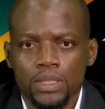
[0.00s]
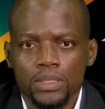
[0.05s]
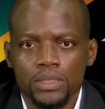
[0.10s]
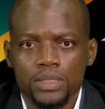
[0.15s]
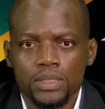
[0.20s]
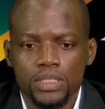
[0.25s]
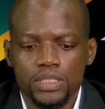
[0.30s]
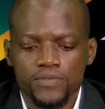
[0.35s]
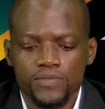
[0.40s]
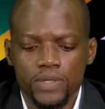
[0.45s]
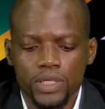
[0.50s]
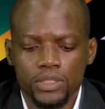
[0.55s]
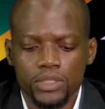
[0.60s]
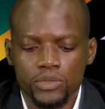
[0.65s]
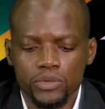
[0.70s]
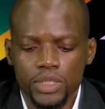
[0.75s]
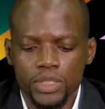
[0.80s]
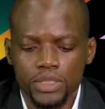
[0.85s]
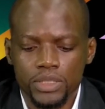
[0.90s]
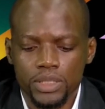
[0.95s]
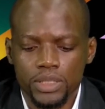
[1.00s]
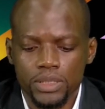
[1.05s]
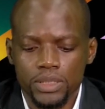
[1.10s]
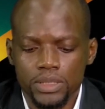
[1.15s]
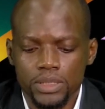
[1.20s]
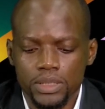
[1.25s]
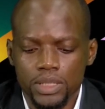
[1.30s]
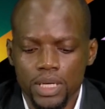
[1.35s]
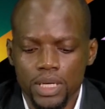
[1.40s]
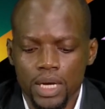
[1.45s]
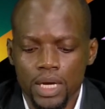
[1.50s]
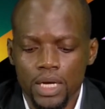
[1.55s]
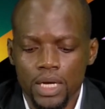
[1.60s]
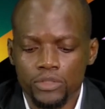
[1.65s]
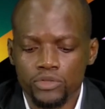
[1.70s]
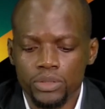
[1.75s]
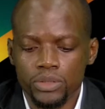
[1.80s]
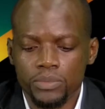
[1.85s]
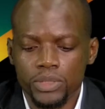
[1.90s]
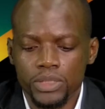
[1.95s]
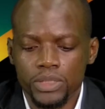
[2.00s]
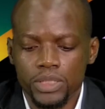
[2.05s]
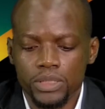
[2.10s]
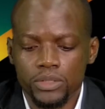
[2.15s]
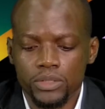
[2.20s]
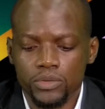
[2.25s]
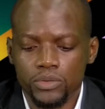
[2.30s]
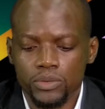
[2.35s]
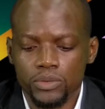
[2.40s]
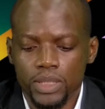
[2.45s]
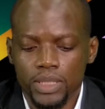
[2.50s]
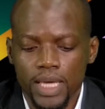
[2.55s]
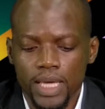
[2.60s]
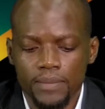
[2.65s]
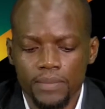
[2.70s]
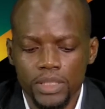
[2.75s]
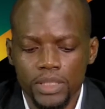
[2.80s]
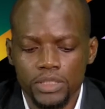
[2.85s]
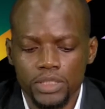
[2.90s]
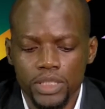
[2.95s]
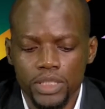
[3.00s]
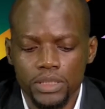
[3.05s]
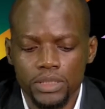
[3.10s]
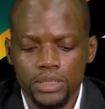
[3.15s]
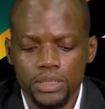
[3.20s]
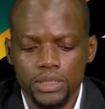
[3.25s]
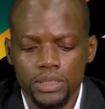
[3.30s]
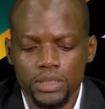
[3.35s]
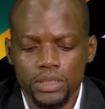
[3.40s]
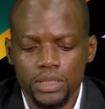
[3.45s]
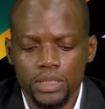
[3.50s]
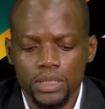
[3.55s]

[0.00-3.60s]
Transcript: These fluctuations are attributed to climate change,